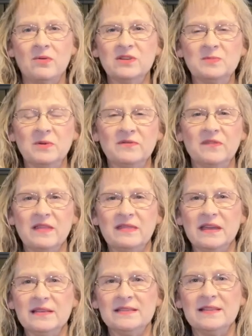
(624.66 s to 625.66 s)
I always put
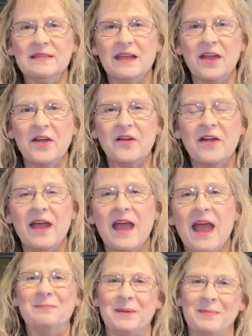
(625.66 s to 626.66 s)
fun things in there.
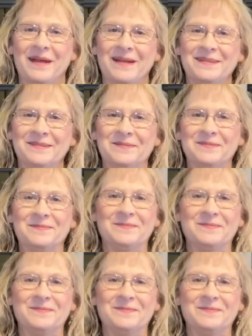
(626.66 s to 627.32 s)
Bye-bye.